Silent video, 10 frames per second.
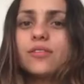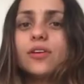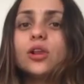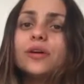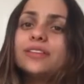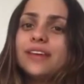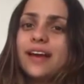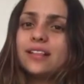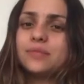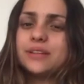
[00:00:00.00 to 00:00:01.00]
Following the
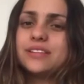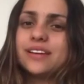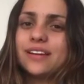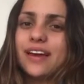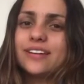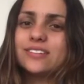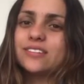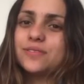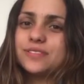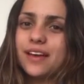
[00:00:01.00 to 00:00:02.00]
elements and icons
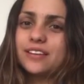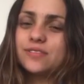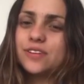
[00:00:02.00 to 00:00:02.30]
of science